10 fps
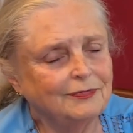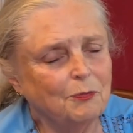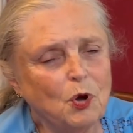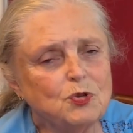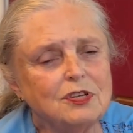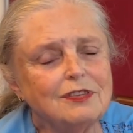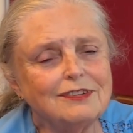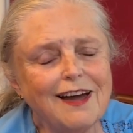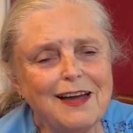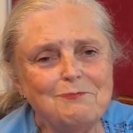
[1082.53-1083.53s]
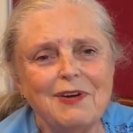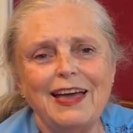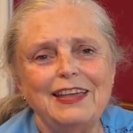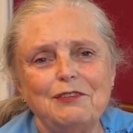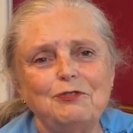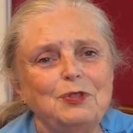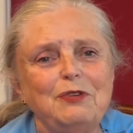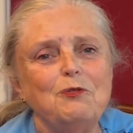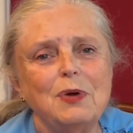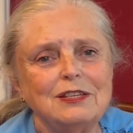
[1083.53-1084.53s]
most of the time, and if you
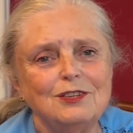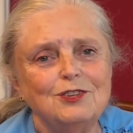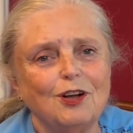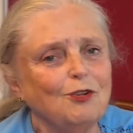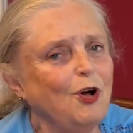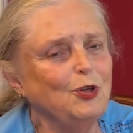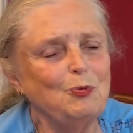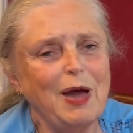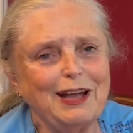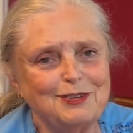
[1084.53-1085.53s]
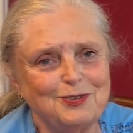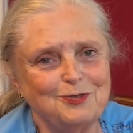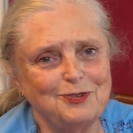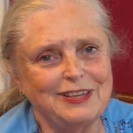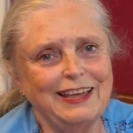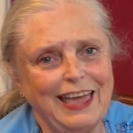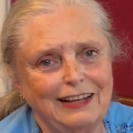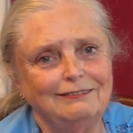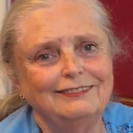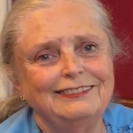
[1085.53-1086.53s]
leave a message, I'll call you back as soon as I can.
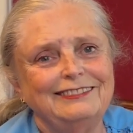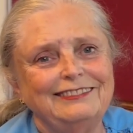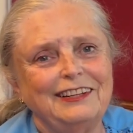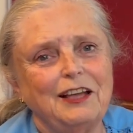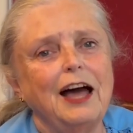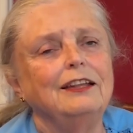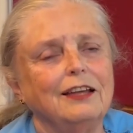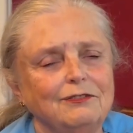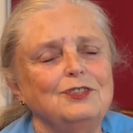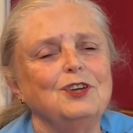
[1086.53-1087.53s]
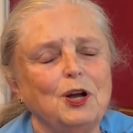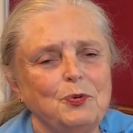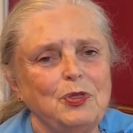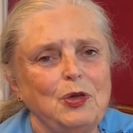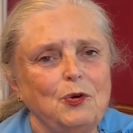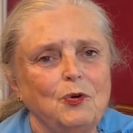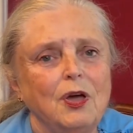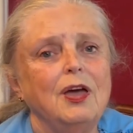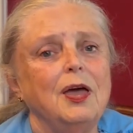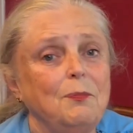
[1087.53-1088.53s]
I'd love to talk with you
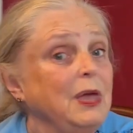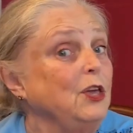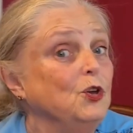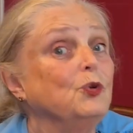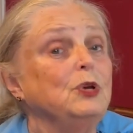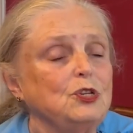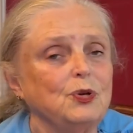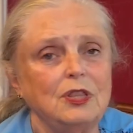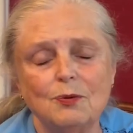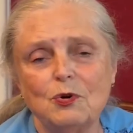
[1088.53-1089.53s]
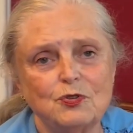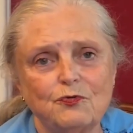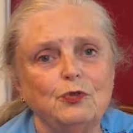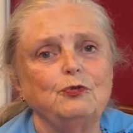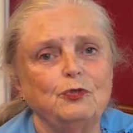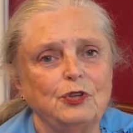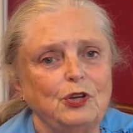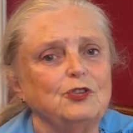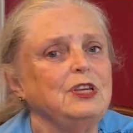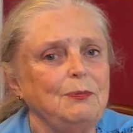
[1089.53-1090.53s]
and make your retreat the most fruitful
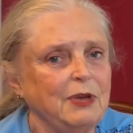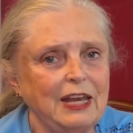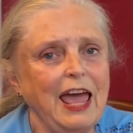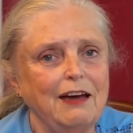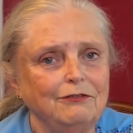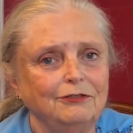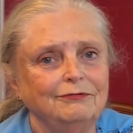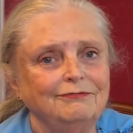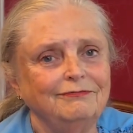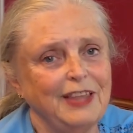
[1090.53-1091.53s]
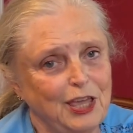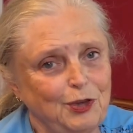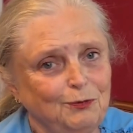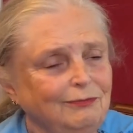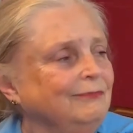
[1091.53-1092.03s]
your team can have. Thank you.